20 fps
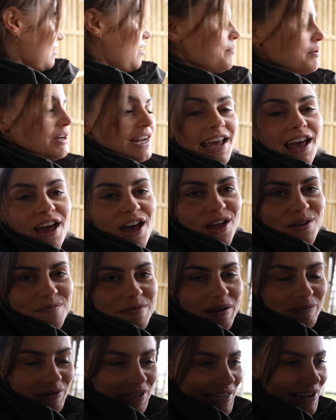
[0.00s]
I'm going to get home,
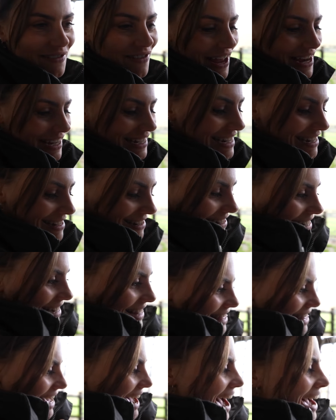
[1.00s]
get myself entered into
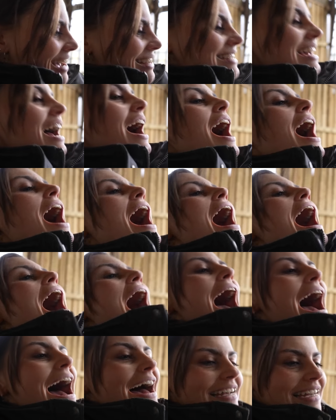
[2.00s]
that,
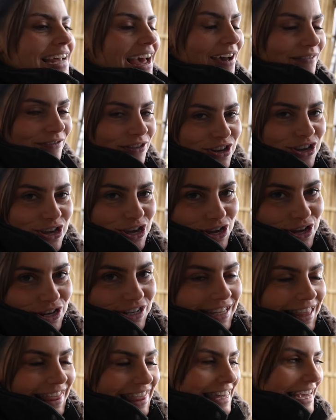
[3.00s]
and have a good
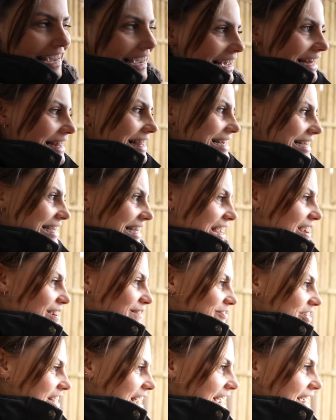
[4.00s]
think this
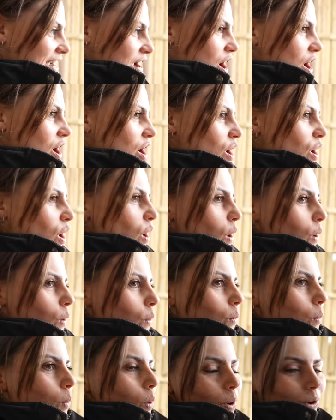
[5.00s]
evening
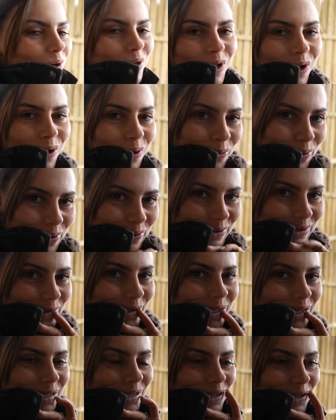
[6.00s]
what I want to
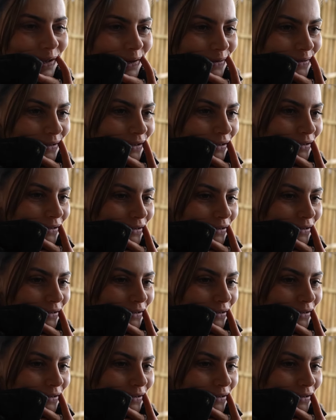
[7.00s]
do